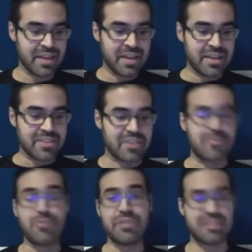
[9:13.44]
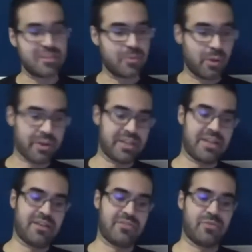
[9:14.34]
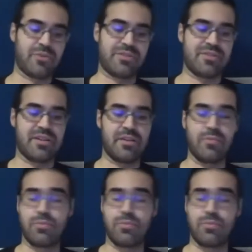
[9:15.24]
So I've been recently working towards a